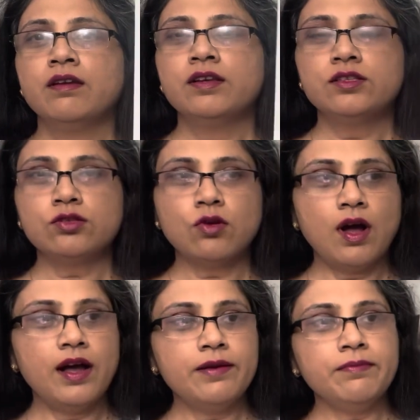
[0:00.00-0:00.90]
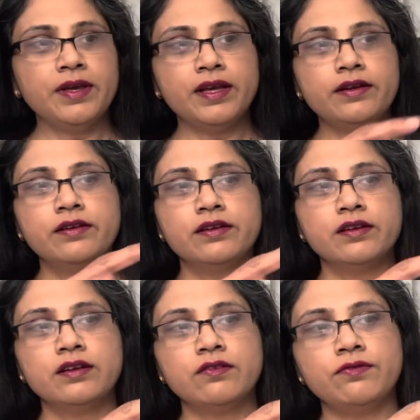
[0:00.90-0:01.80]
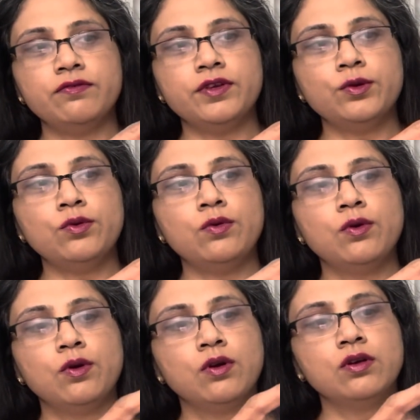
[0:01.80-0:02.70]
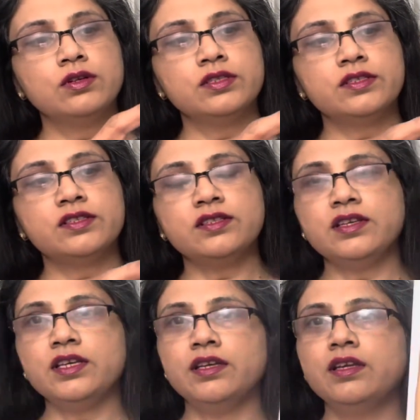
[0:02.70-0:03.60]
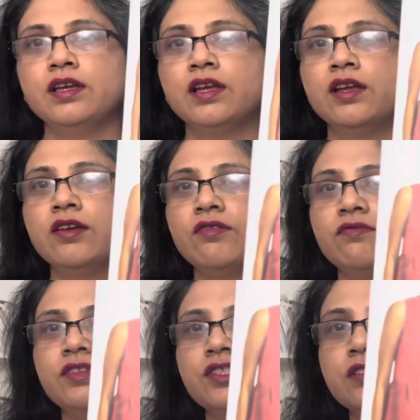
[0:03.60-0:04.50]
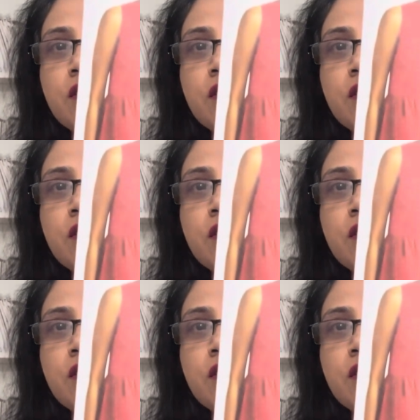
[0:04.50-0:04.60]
So I made view C, which is